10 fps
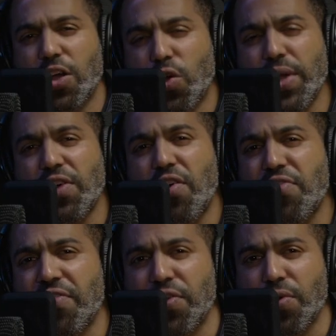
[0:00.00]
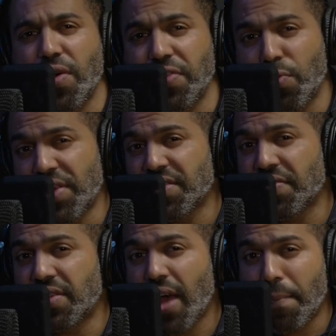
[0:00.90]
A quick overview of the rest
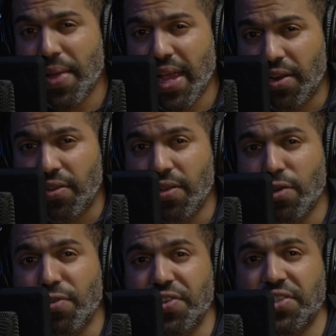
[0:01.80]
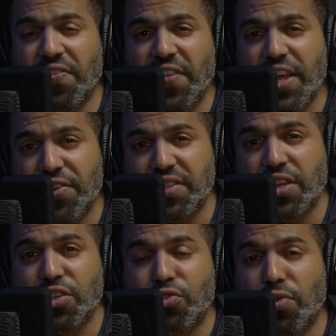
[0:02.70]
of the top panel reveals faders
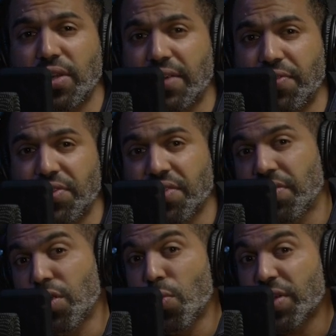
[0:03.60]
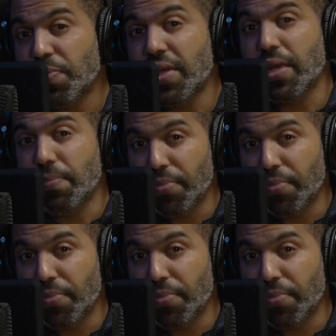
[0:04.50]
that control levels of the USB